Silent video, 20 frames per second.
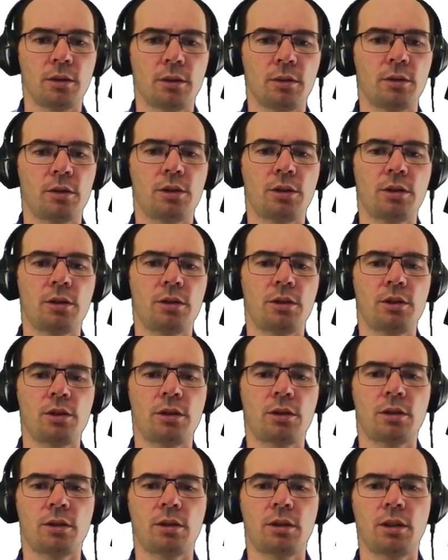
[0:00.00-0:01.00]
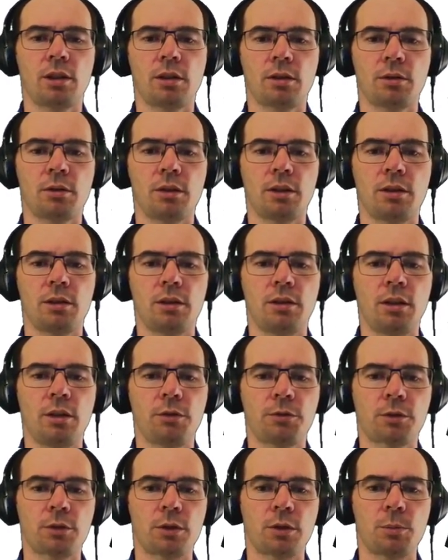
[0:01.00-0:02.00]
Just calculate the
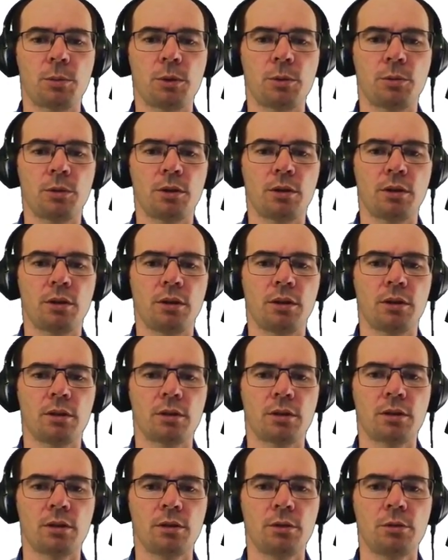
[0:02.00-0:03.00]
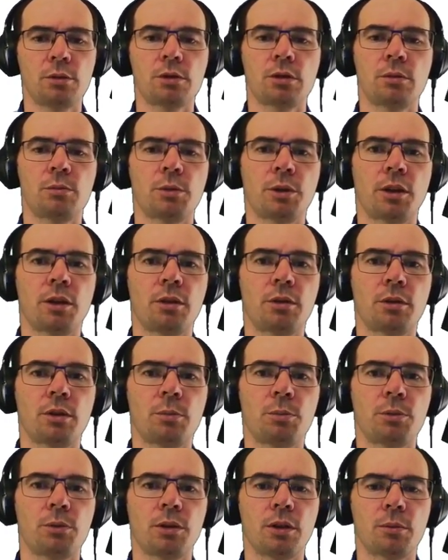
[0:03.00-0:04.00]
difference between the solution by the grid
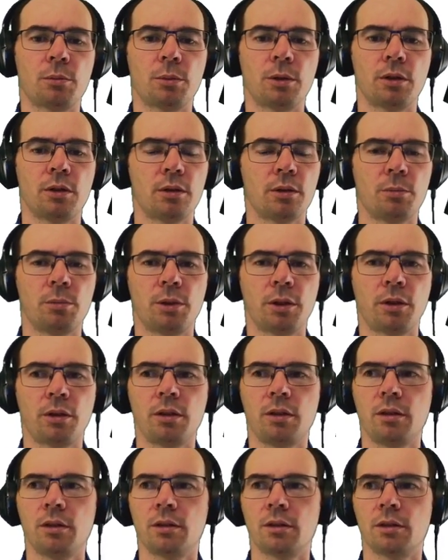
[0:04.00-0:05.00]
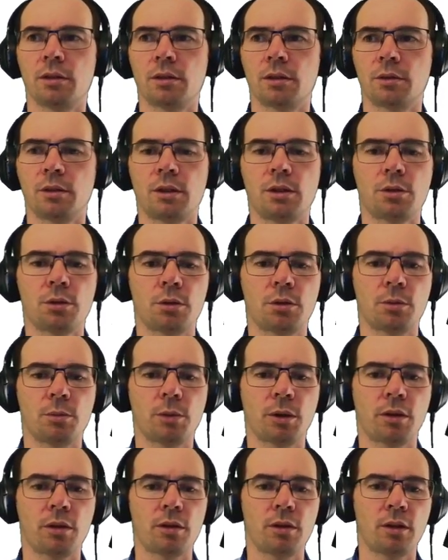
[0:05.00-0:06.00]
point by the grid search
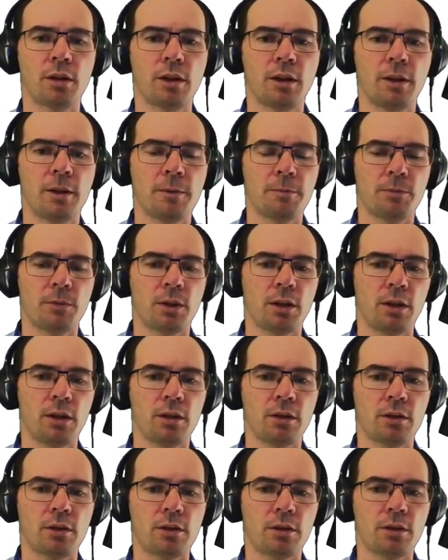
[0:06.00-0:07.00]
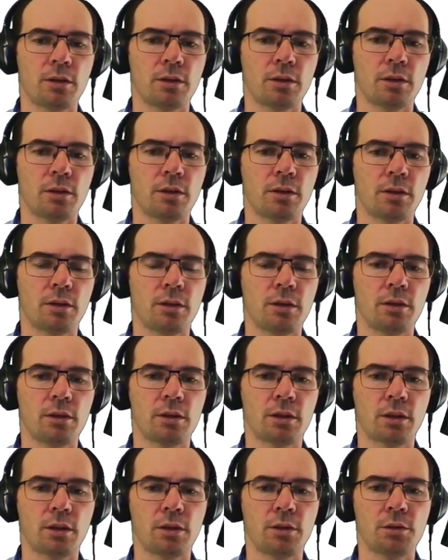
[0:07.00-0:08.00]
method and the
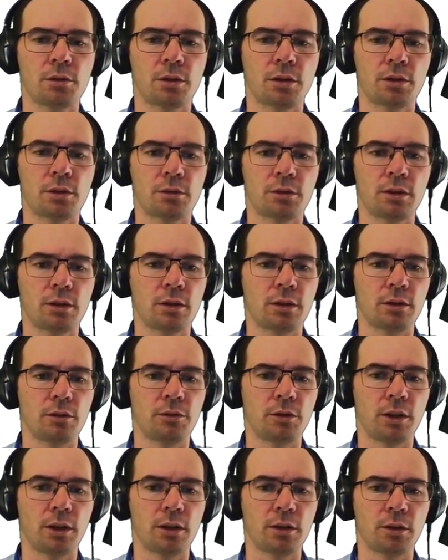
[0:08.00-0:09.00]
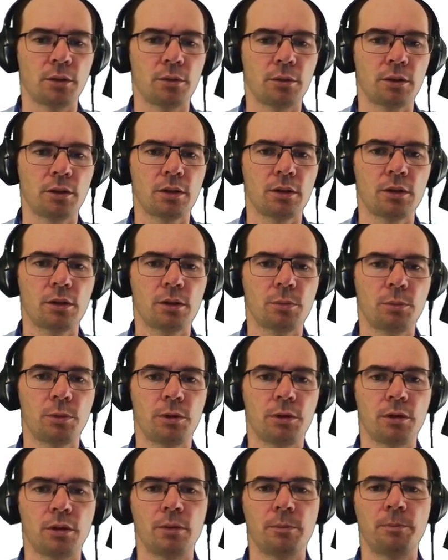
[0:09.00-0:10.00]
closest critical value, and then just
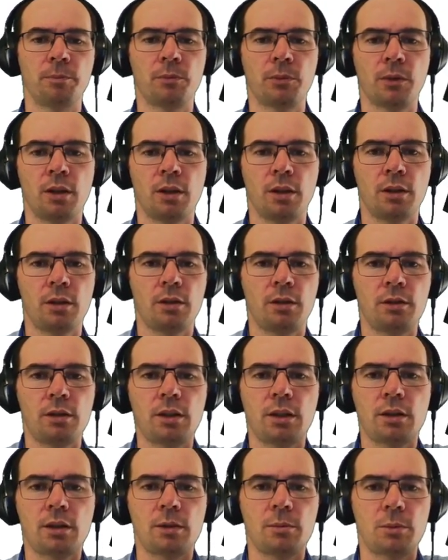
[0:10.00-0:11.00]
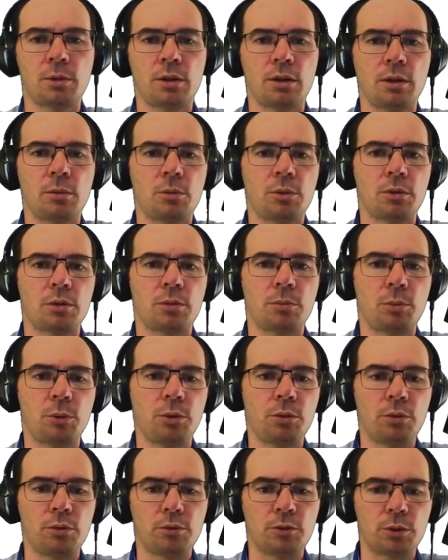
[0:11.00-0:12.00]
plot them. It'll take some time to
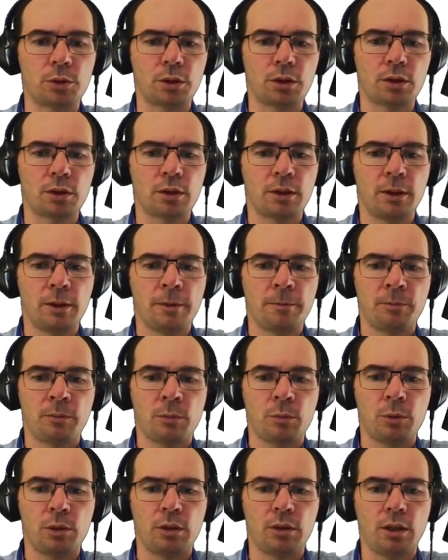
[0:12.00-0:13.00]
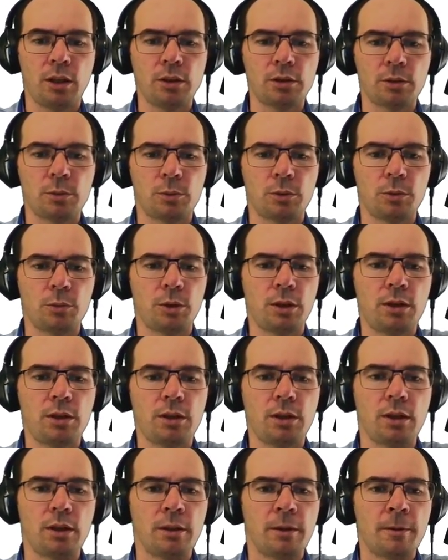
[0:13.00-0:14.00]
compute, of course, and here's what we
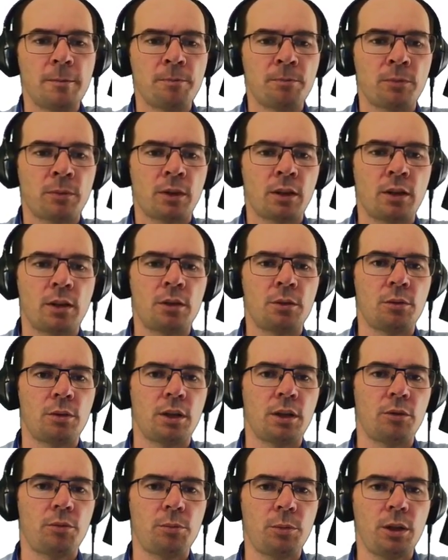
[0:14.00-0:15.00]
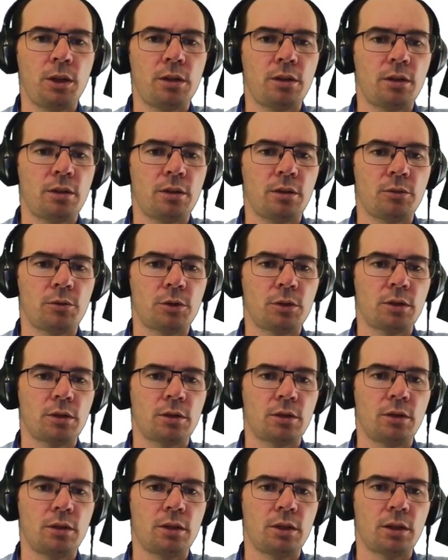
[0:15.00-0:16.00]
see. Now I've made the
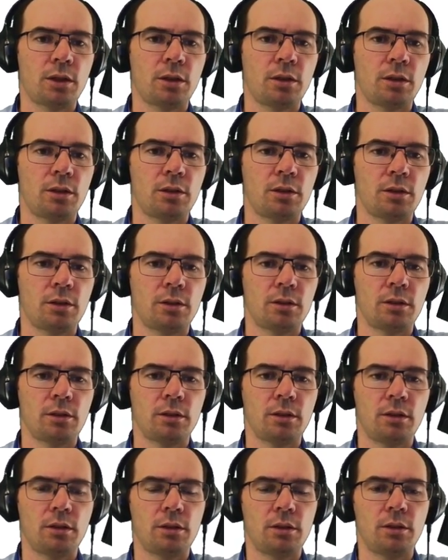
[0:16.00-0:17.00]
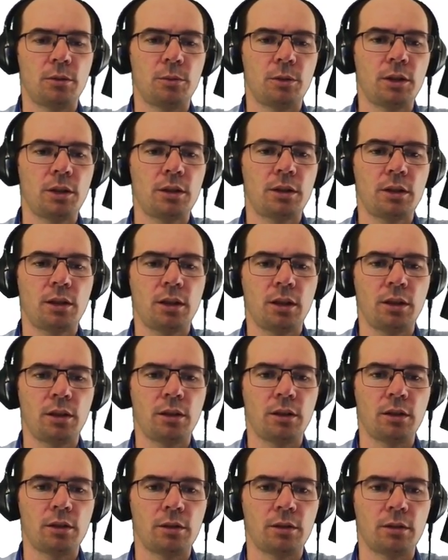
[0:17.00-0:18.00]
vertical line the y
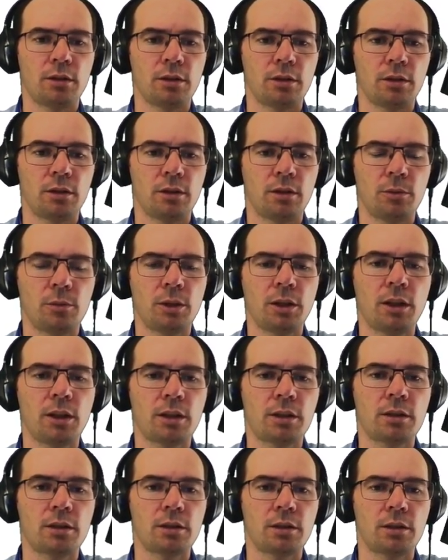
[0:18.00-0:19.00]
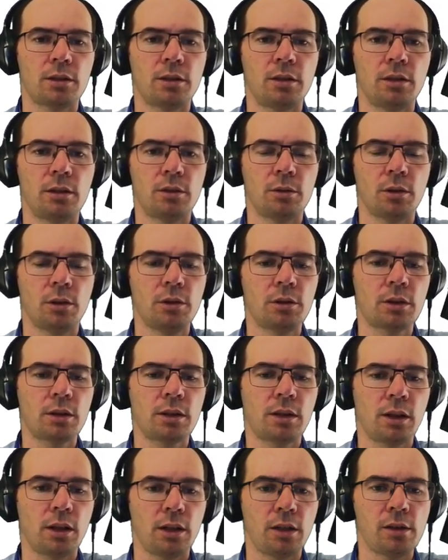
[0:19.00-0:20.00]
scale, the y-axis on log
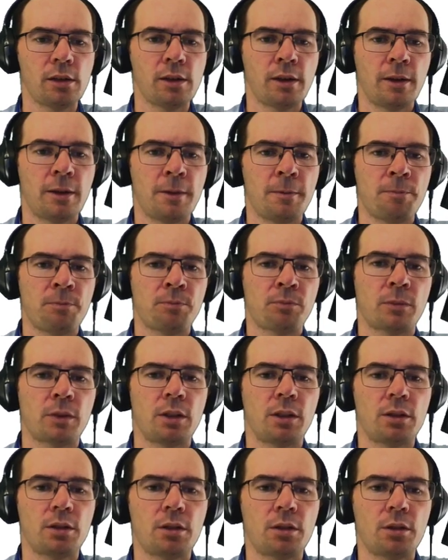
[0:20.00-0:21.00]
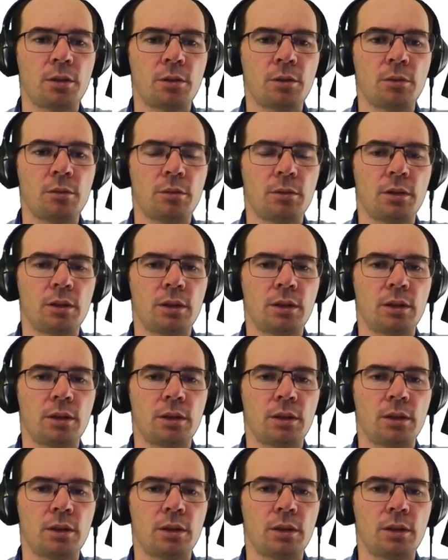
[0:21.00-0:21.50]
scale, and so